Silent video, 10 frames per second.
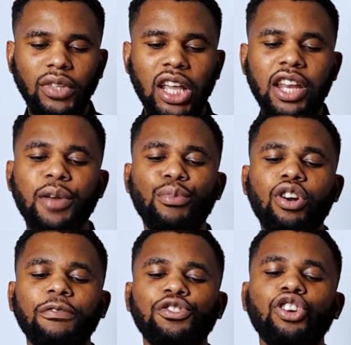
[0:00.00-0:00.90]
in the book
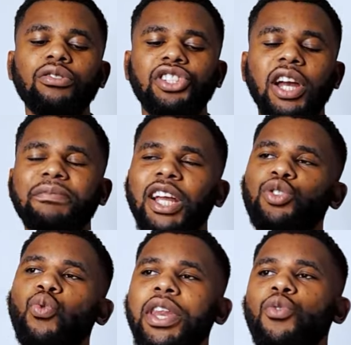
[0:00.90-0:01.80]
of John chapter
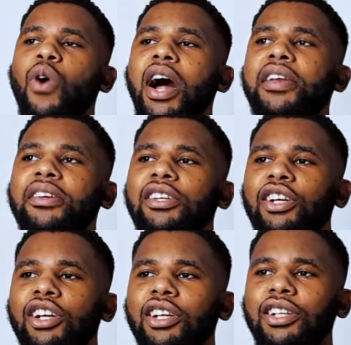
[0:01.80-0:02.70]
21,
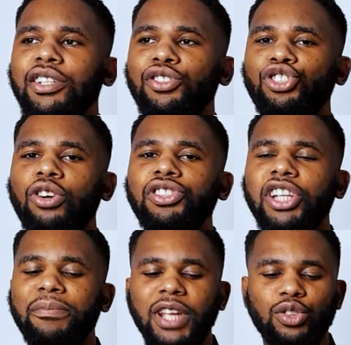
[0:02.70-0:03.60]
John
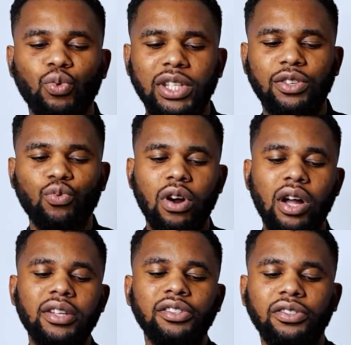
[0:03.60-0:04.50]
chapter
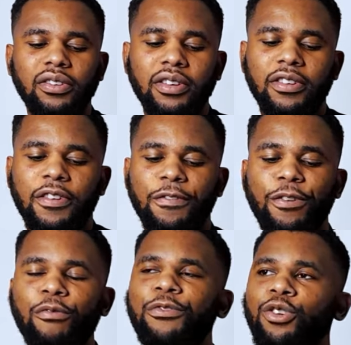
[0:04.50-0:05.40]
21
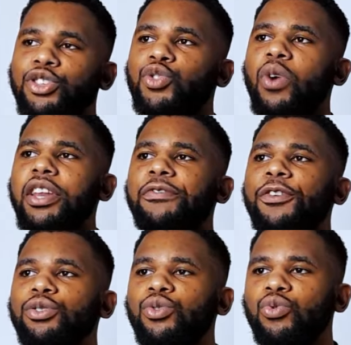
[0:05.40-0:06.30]
from verse
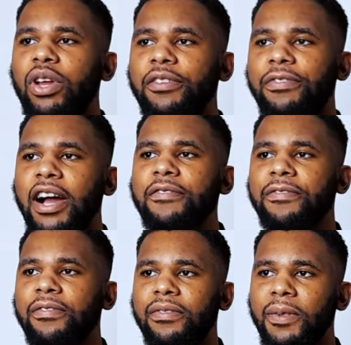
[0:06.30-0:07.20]
24 to
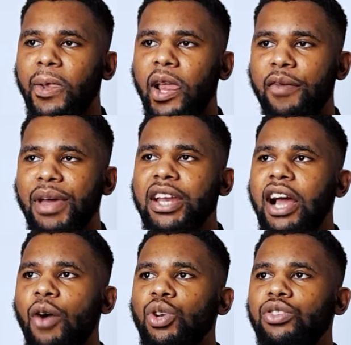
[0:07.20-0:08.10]
25. Amen.
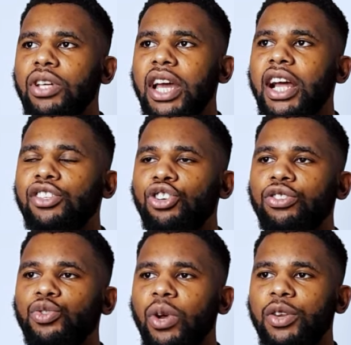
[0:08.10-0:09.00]
Are we together?
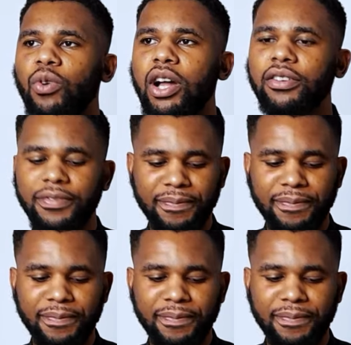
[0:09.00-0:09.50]
John 21.